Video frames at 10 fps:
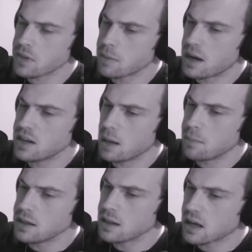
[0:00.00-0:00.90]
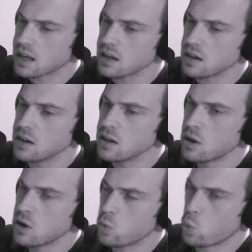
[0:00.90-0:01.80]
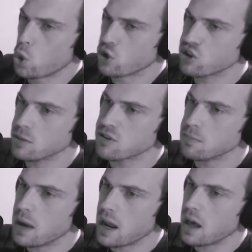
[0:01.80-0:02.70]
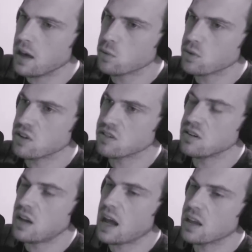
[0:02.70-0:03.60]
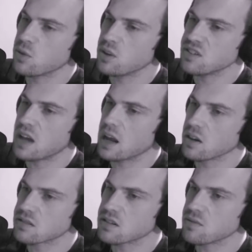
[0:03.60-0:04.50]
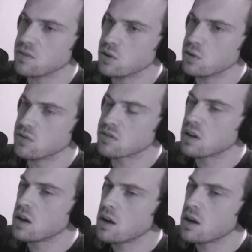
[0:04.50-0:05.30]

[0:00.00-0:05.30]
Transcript: It might not be like a kid worships a band with these nihilistic views,